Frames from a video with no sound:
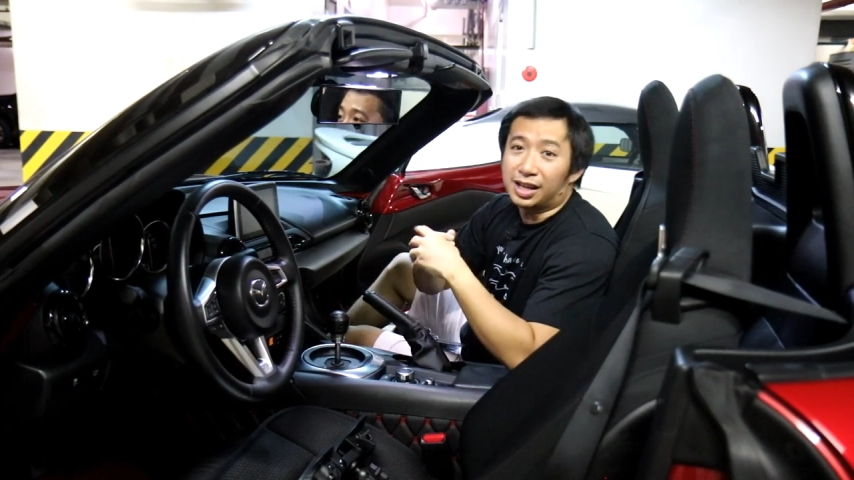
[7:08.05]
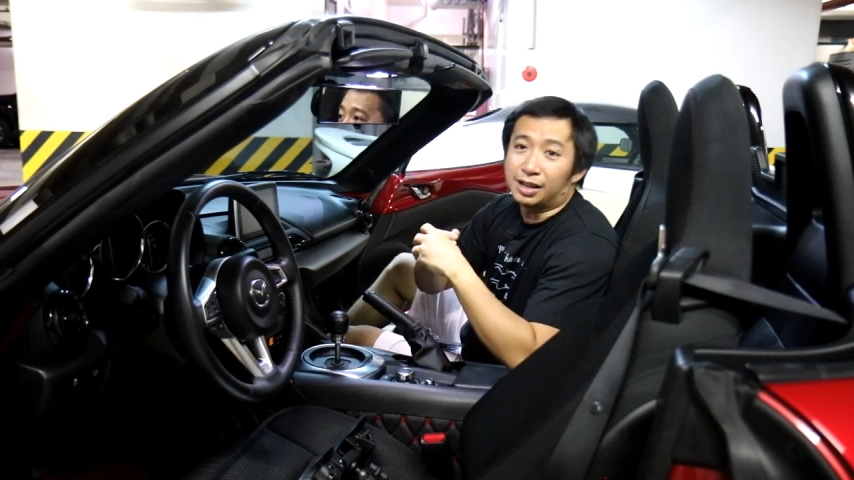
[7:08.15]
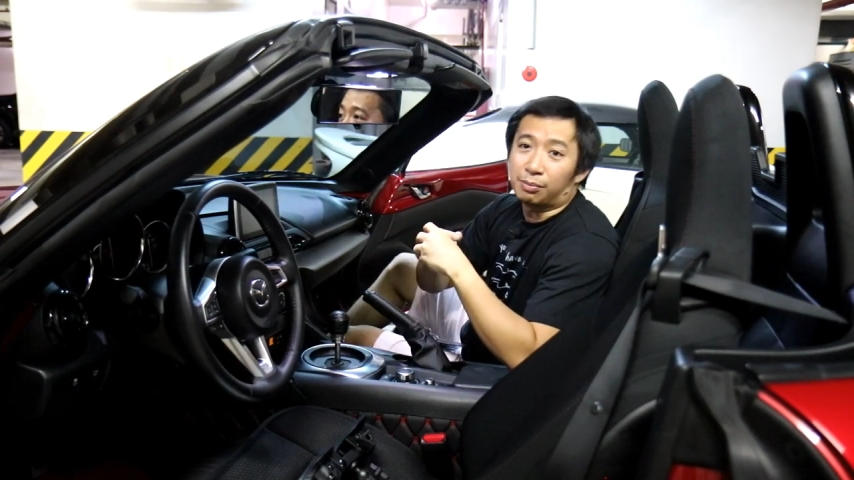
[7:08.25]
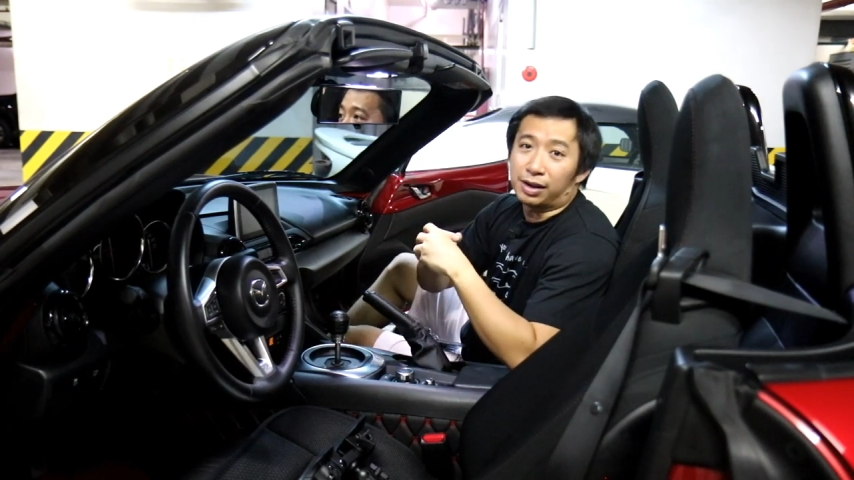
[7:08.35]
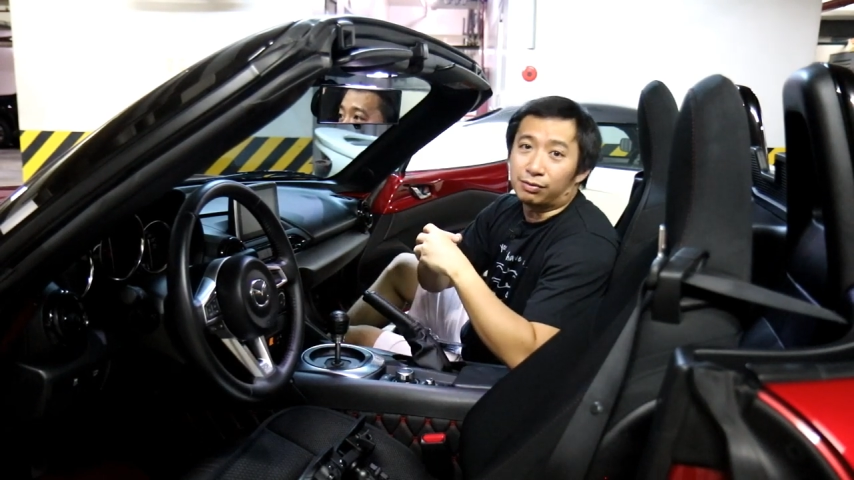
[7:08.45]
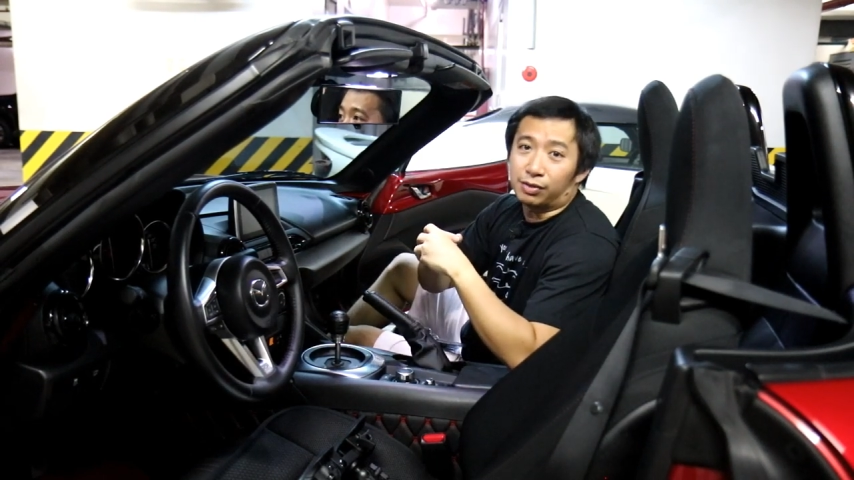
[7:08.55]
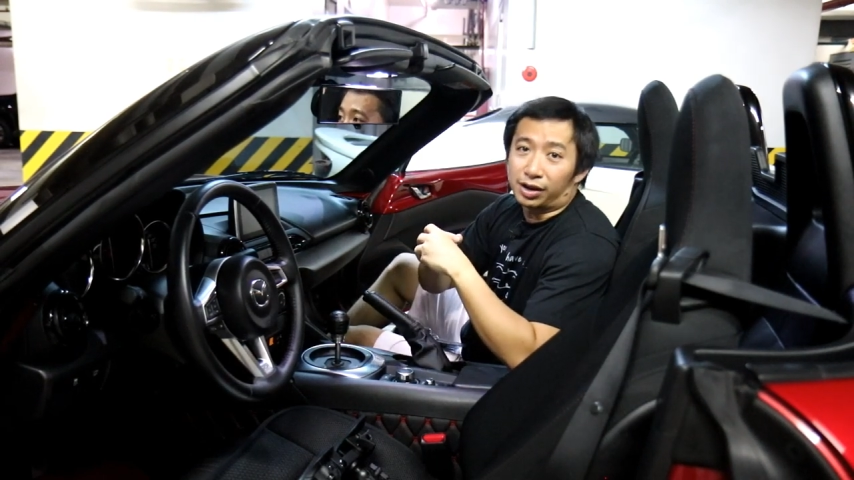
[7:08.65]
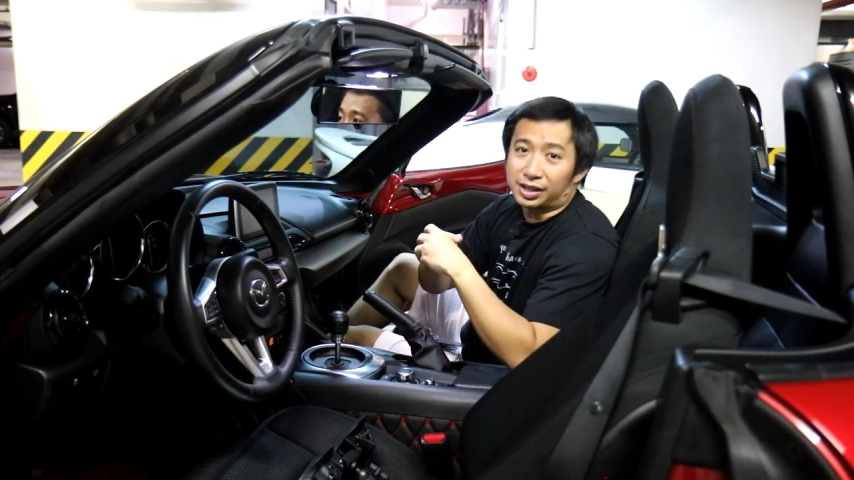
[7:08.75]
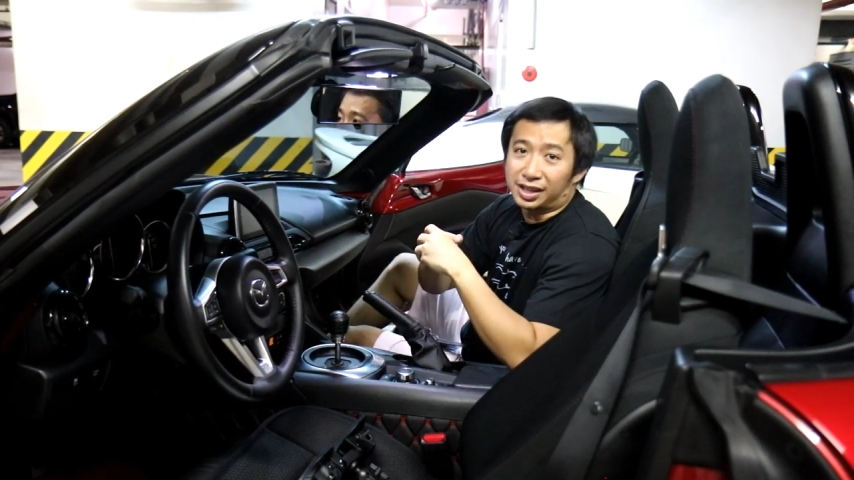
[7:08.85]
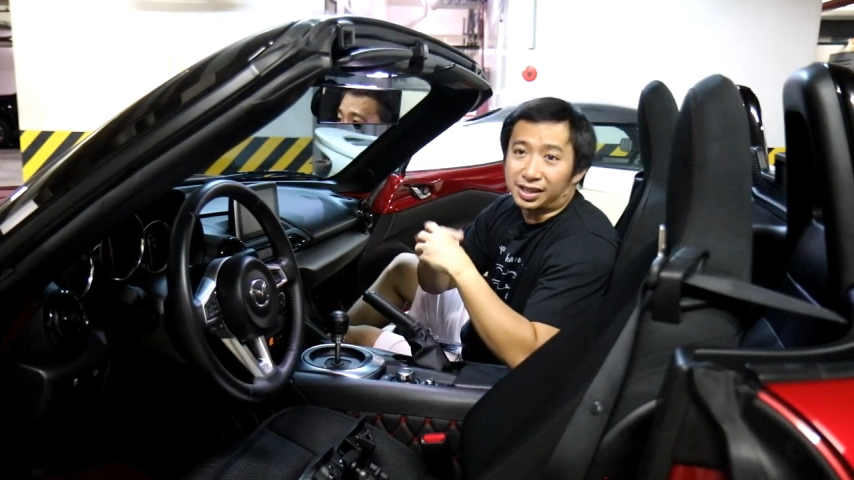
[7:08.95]
in my
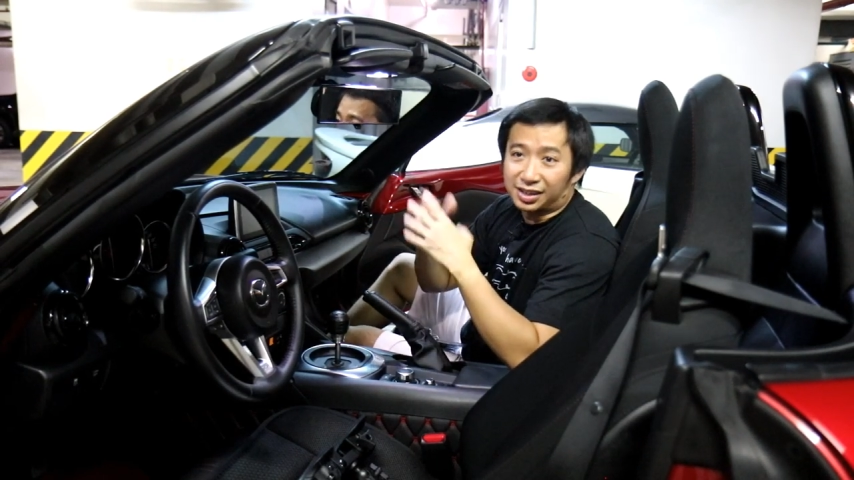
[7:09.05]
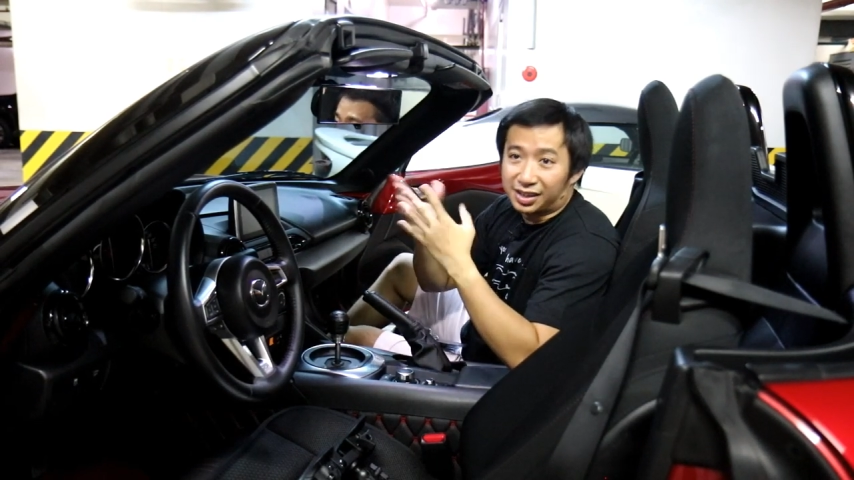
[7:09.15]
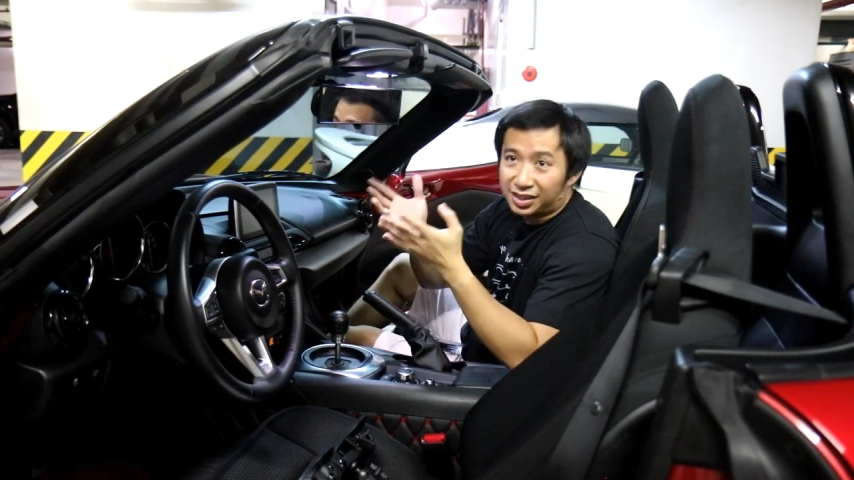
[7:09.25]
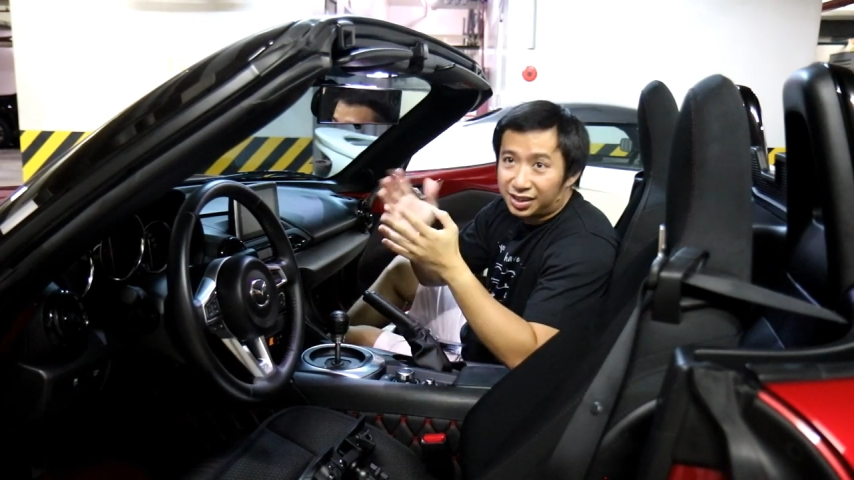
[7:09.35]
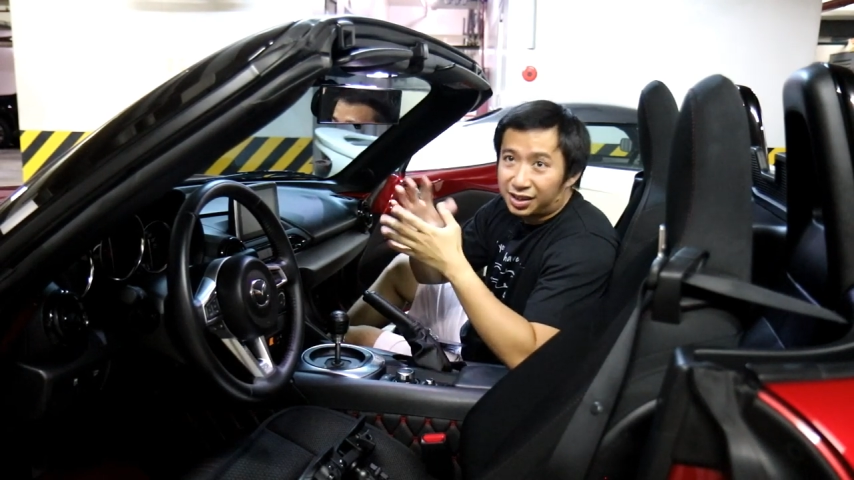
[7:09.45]
vlogging